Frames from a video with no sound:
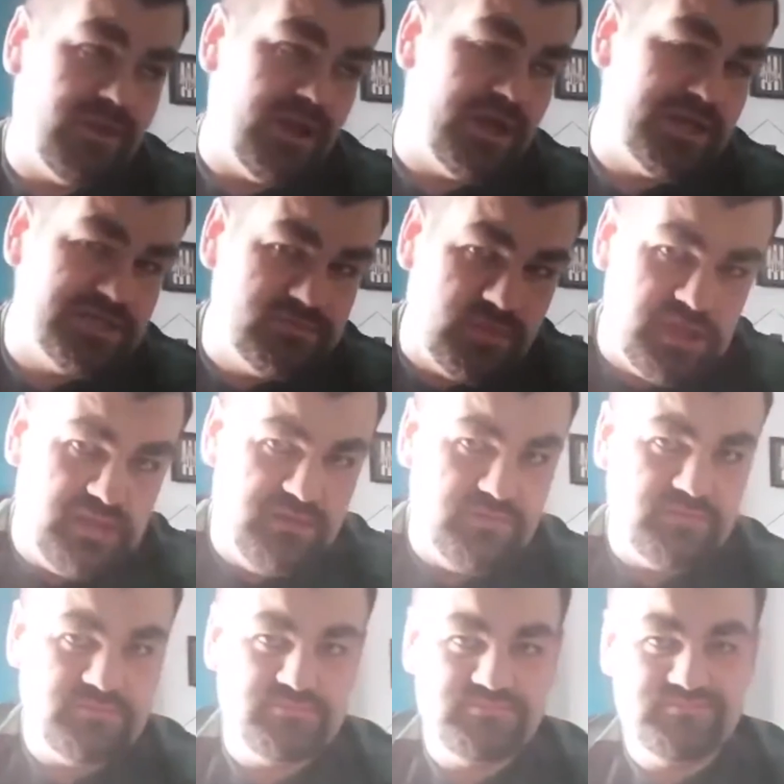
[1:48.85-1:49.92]
as well.
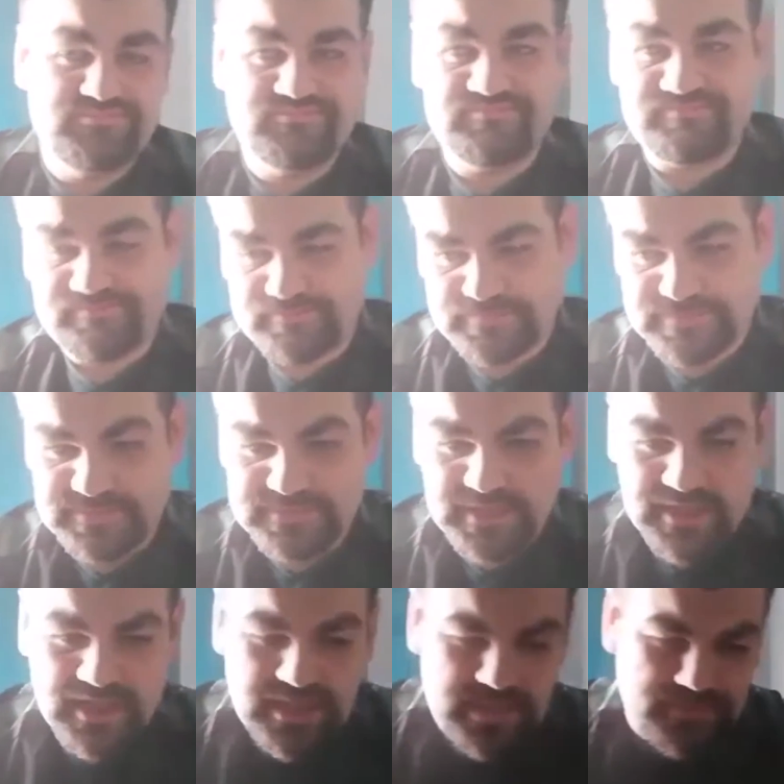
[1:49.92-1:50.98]

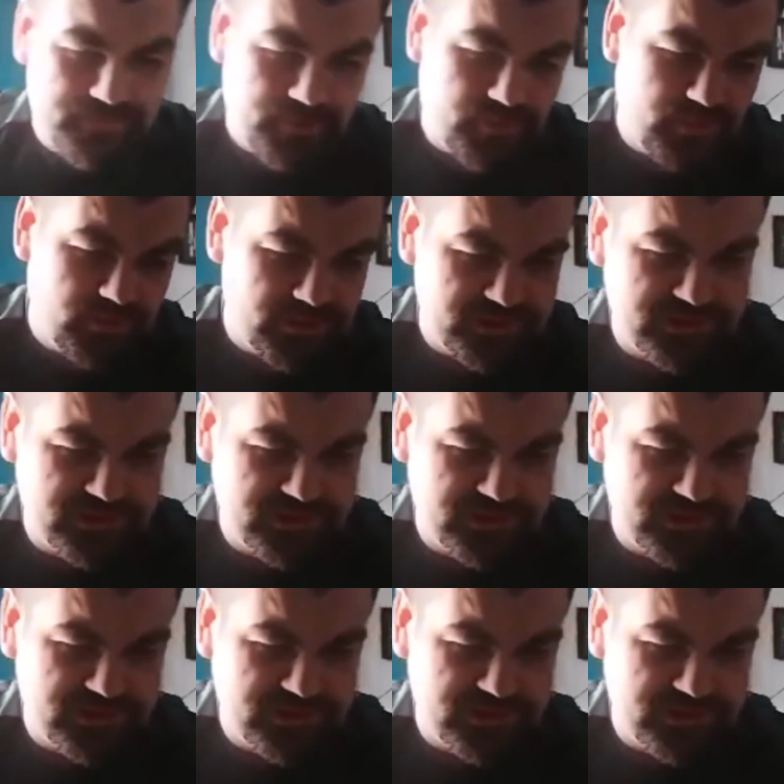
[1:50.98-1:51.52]
Hit the post,